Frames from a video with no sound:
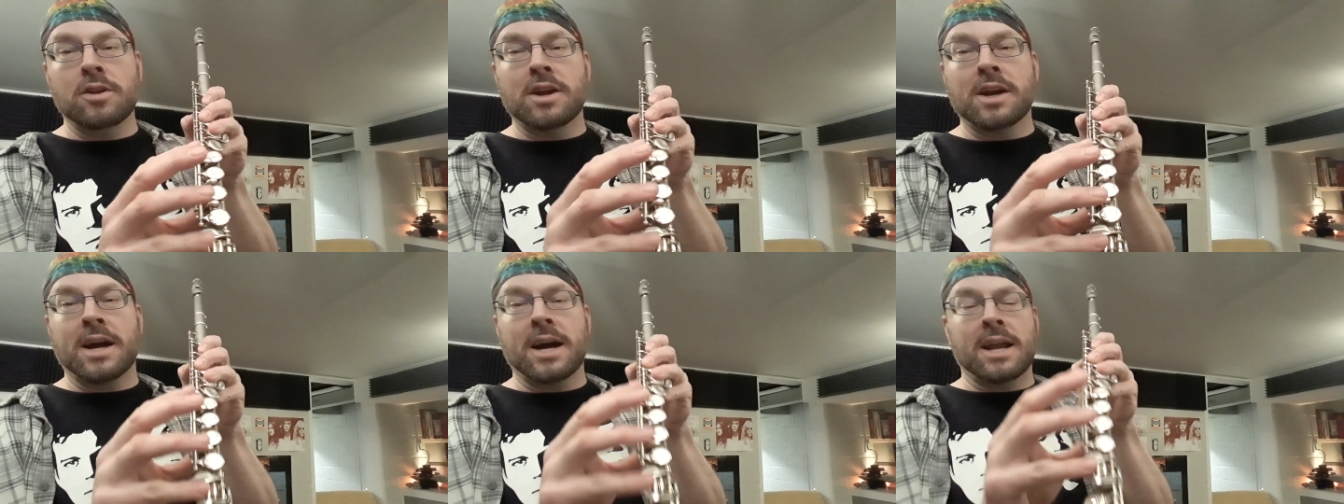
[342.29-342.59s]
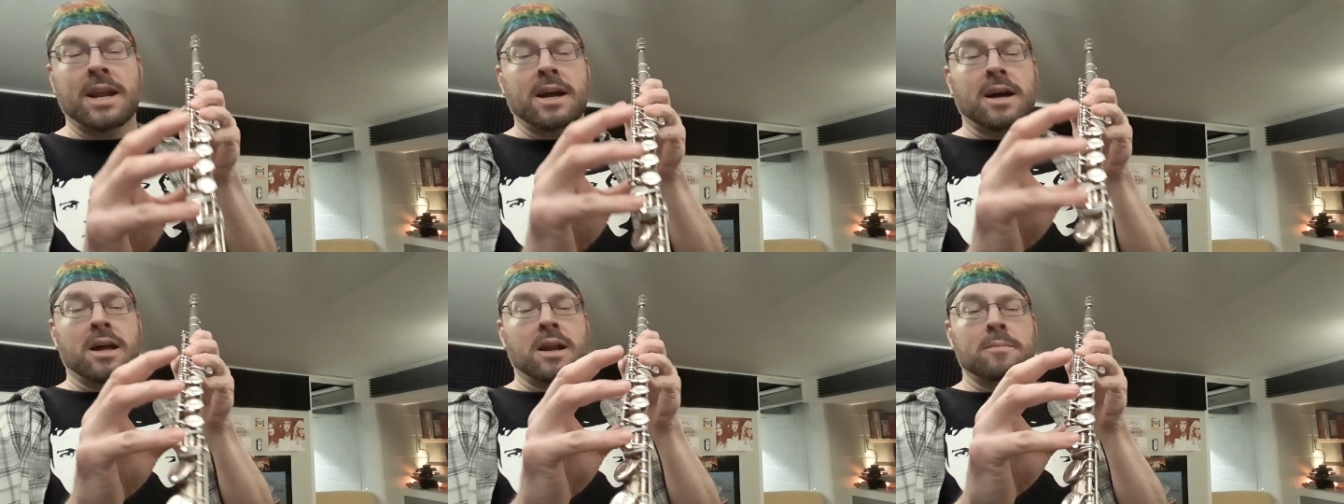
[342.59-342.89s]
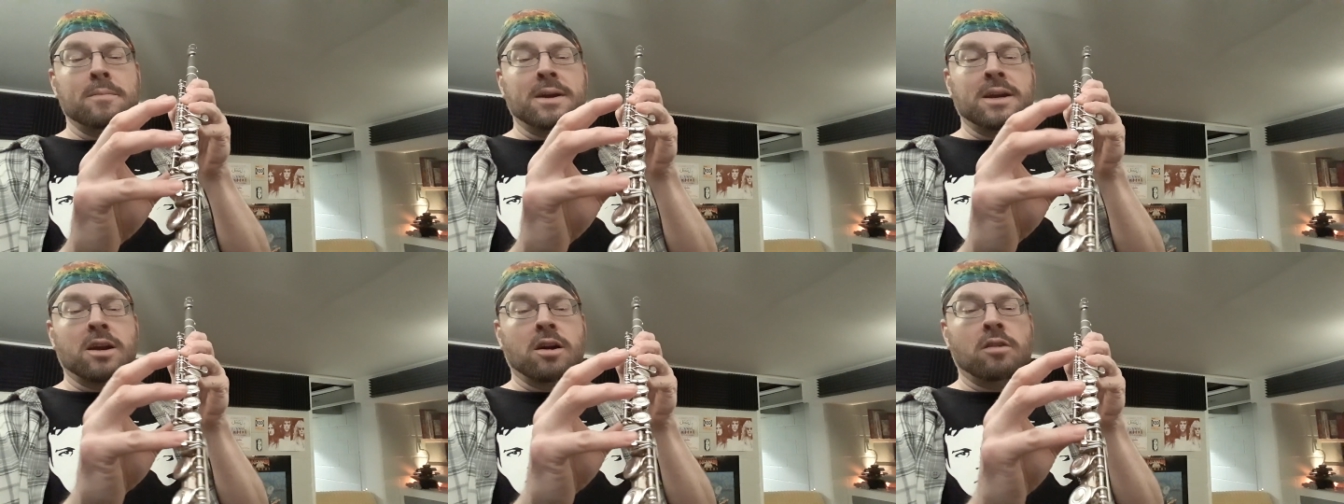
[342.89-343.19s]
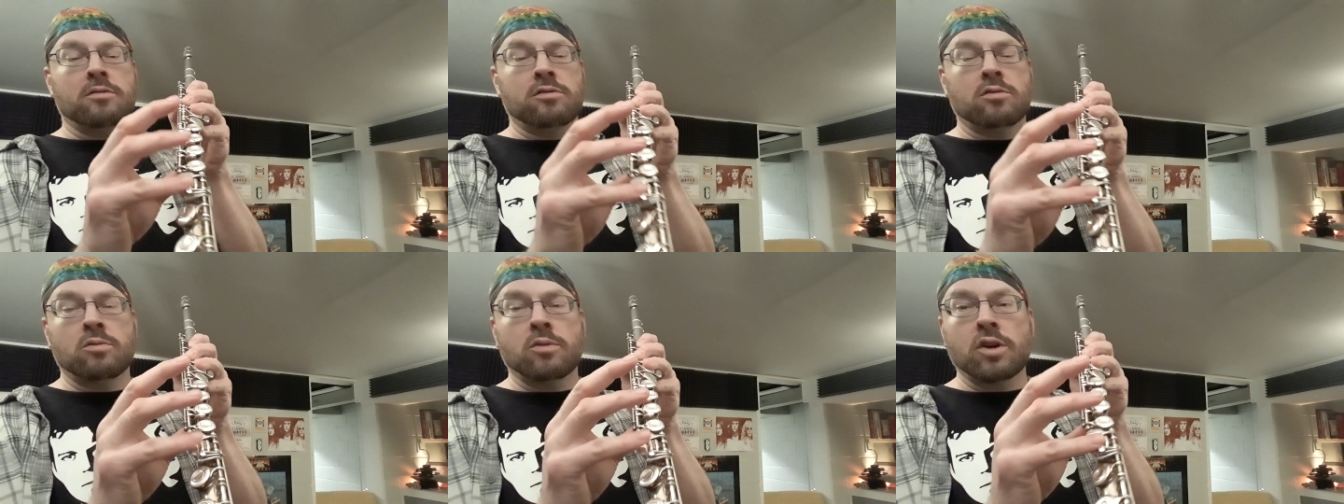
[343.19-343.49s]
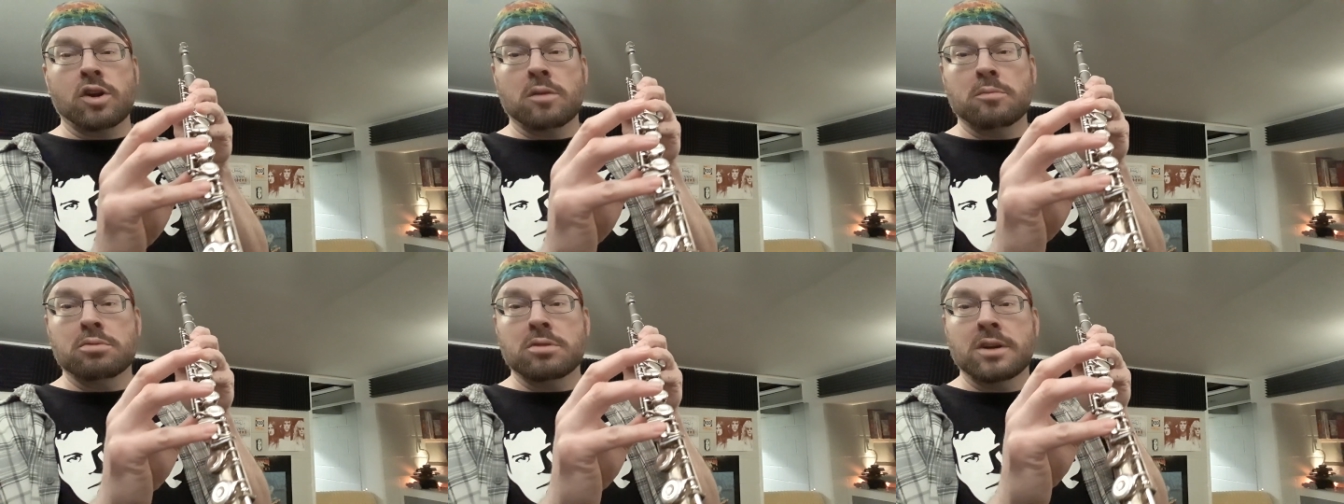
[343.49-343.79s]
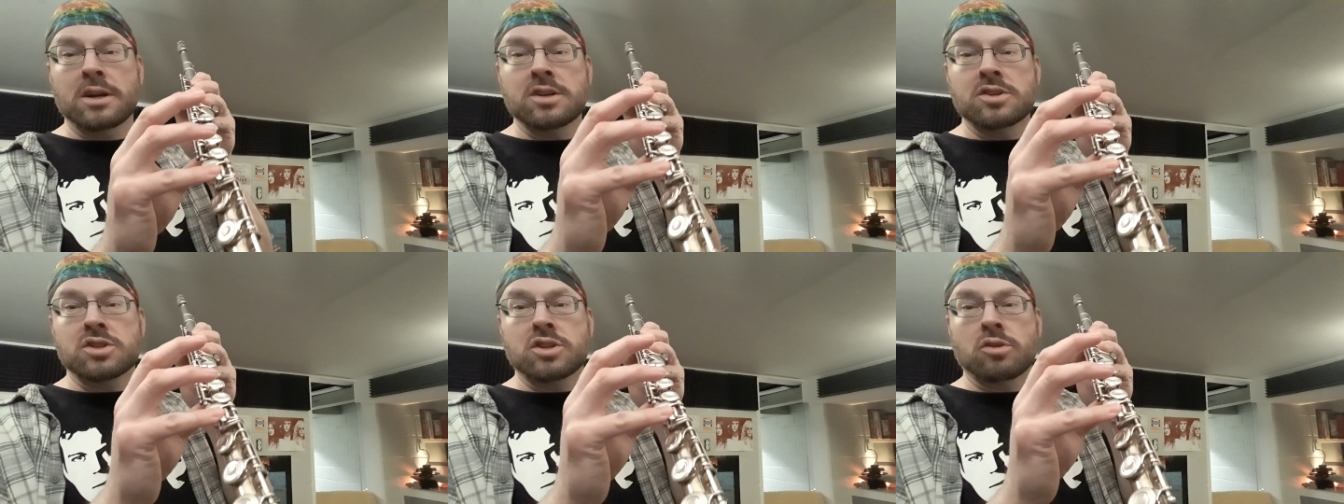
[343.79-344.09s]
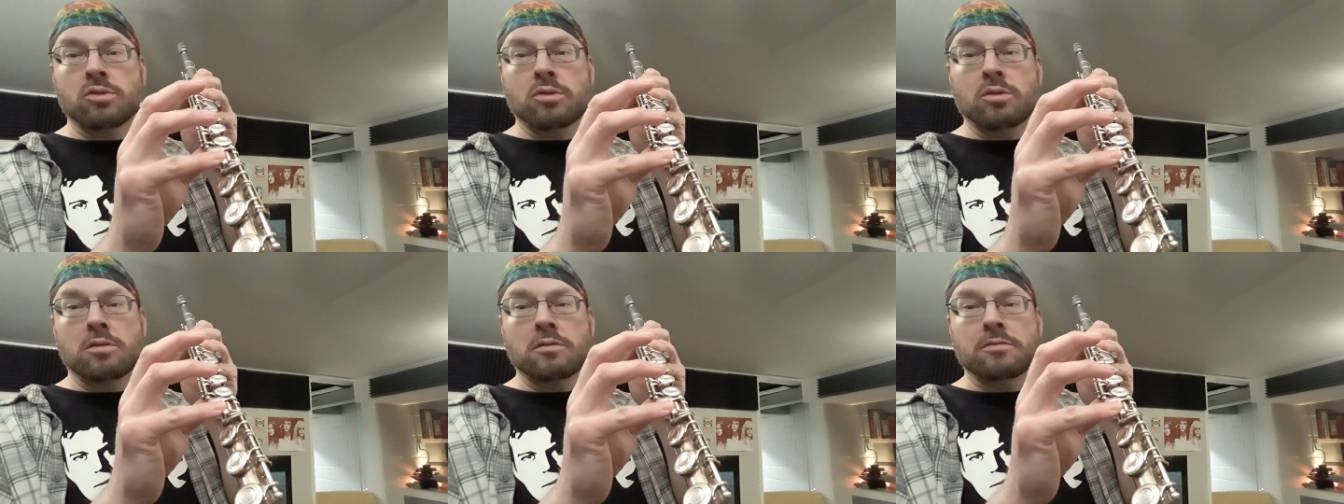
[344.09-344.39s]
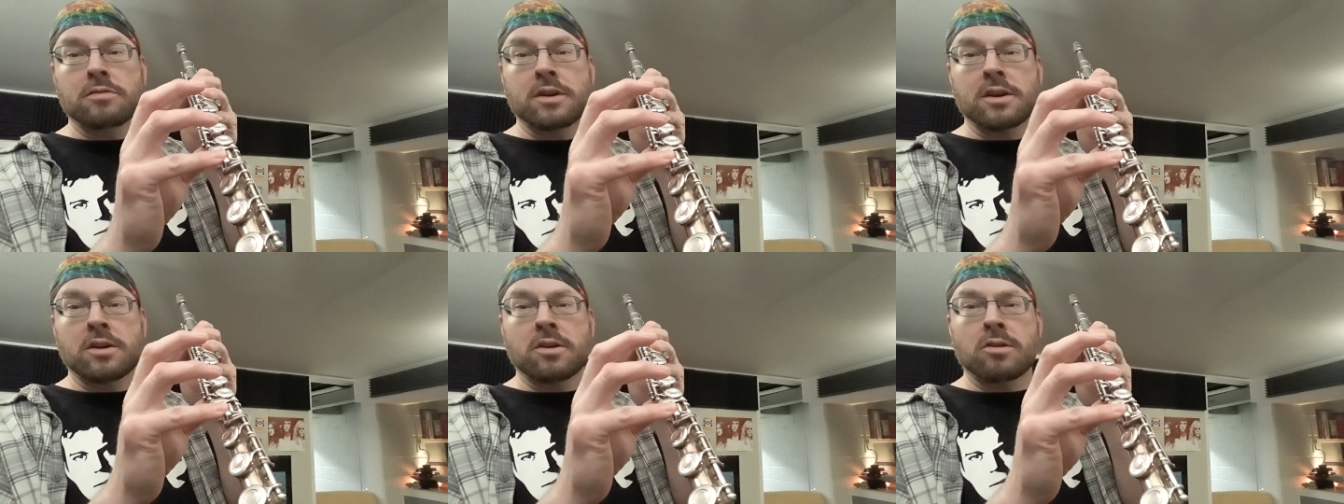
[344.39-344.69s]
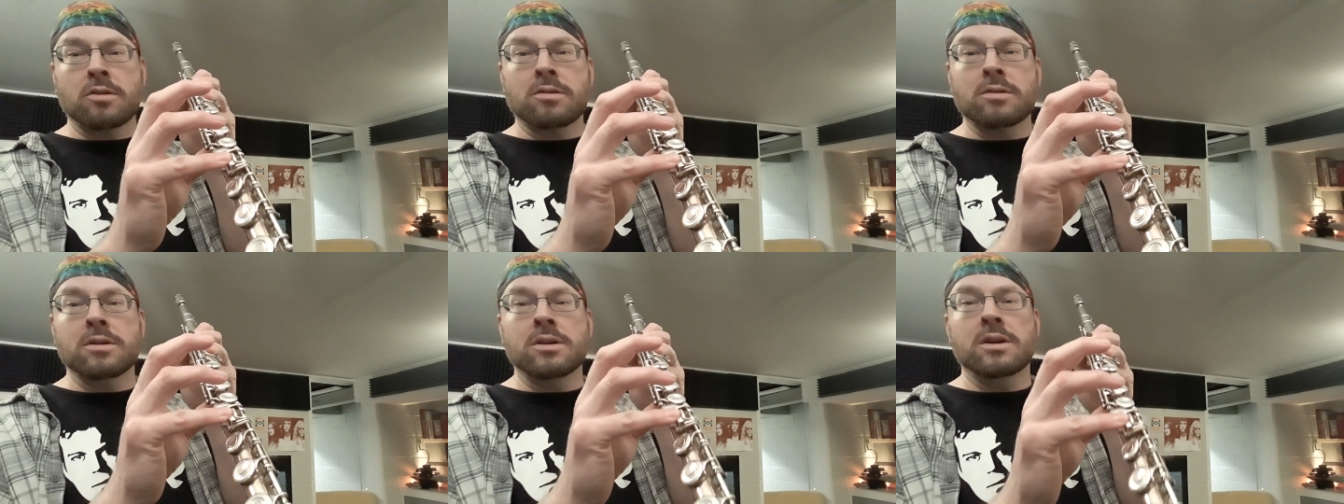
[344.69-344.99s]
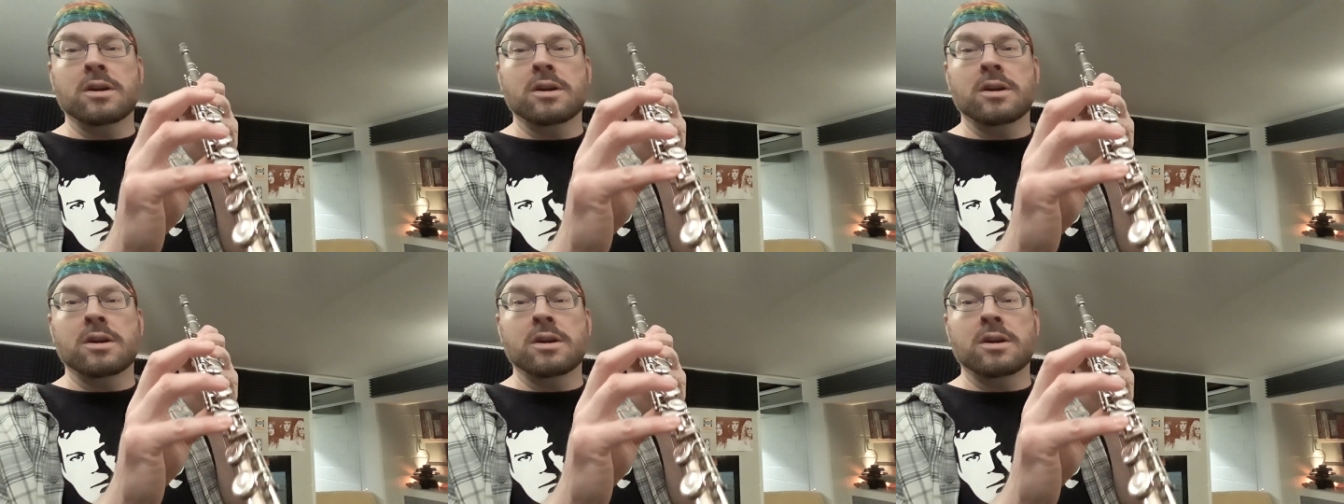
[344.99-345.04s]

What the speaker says: you kind of got to be careful where you place your little finger.